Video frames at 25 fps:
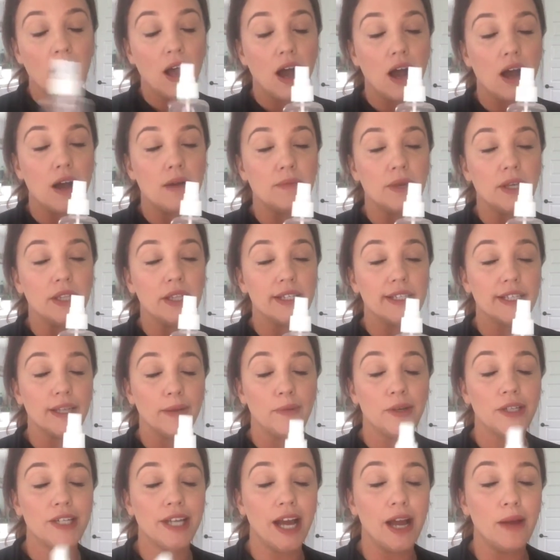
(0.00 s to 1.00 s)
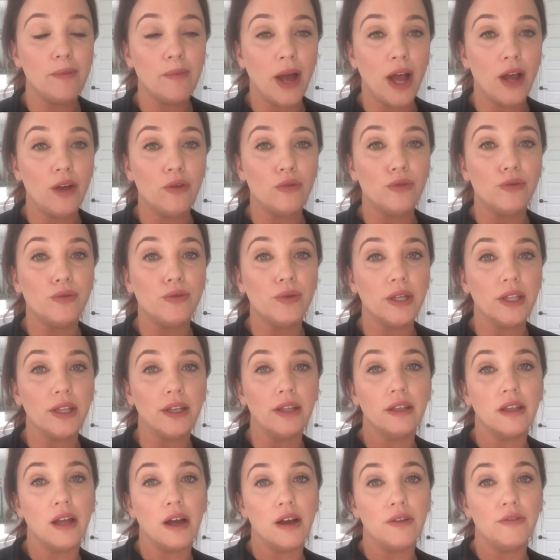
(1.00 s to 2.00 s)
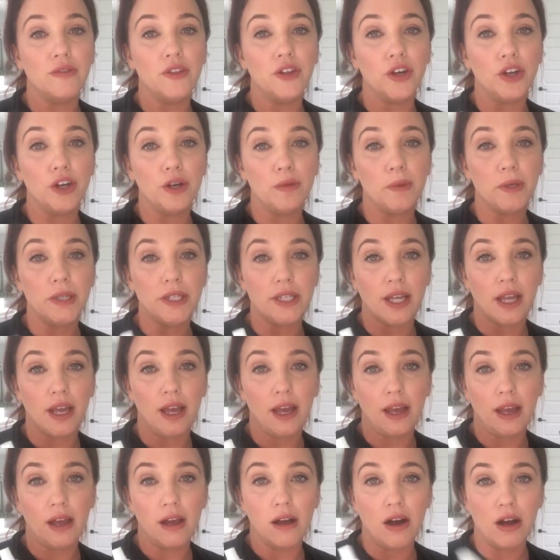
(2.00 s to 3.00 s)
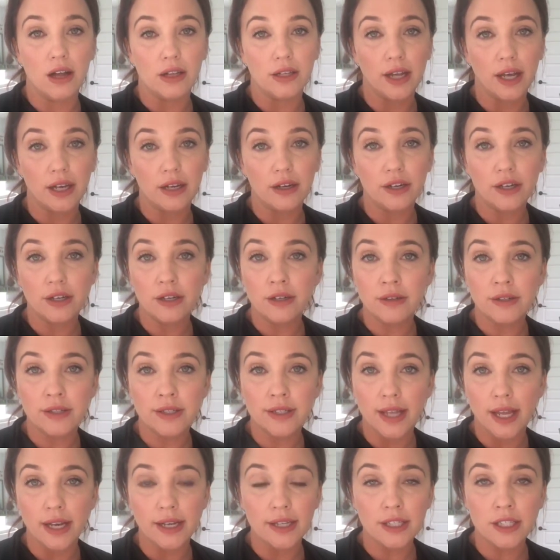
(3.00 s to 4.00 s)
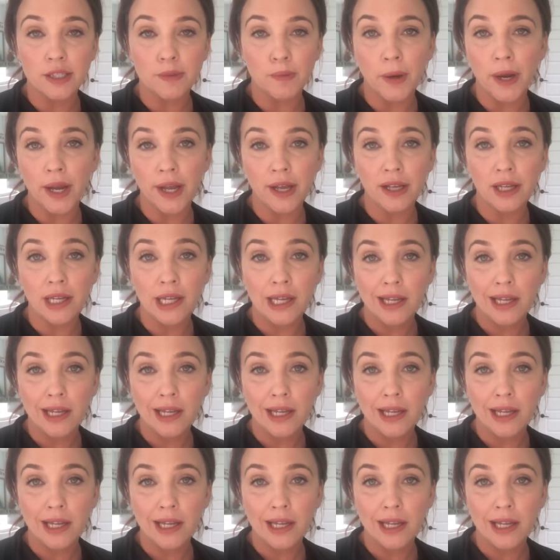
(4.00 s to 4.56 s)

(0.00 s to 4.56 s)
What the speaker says: In the summertime, I really love the Urban Decay All Nighter Setting Spray.